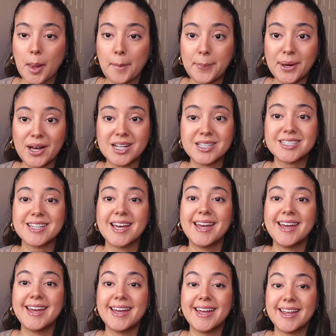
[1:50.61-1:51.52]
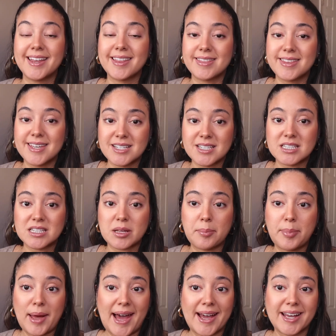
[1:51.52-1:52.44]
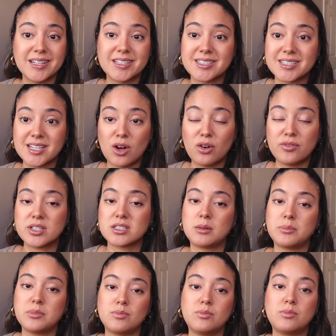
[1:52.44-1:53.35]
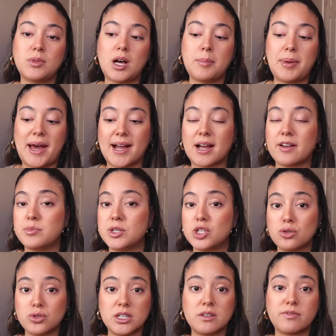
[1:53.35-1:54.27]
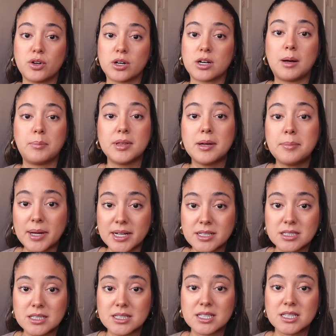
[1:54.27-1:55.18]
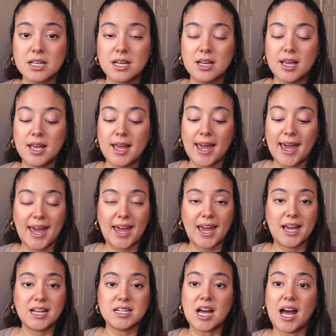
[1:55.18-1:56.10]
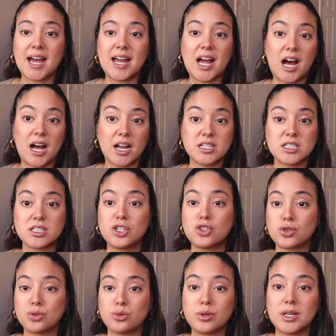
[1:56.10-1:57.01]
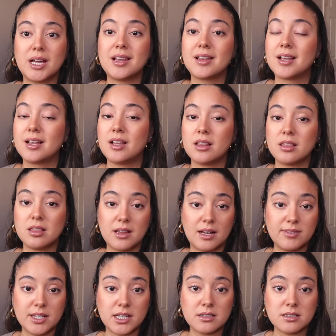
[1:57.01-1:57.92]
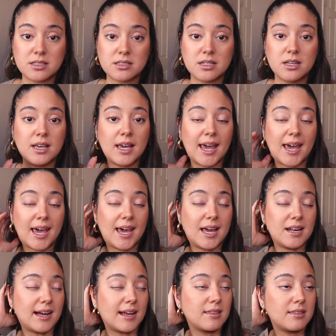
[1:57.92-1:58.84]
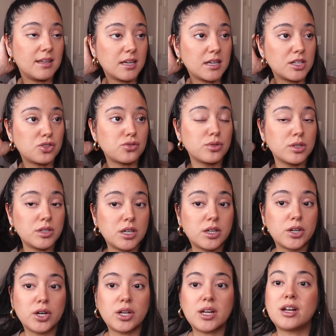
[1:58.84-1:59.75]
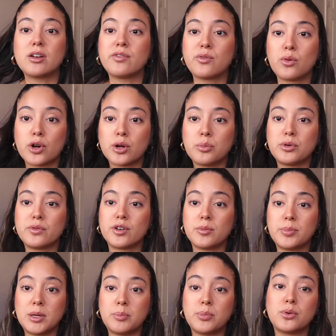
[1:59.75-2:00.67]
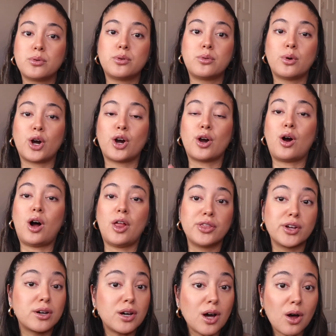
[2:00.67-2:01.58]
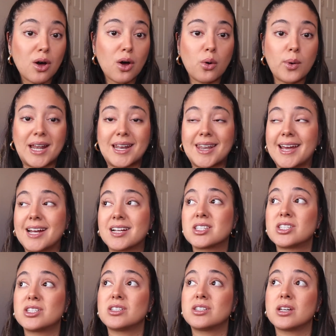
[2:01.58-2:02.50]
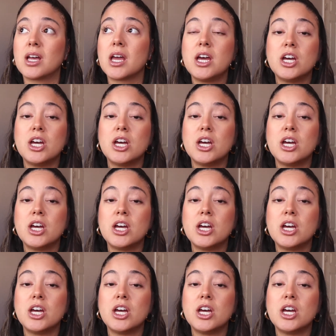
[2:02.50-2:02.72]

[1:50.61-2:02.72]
But this bag itself is a bag I've been using for a couple of months, and I honestly truly love it. And I think it's really good and affordable for people who are on the go and like to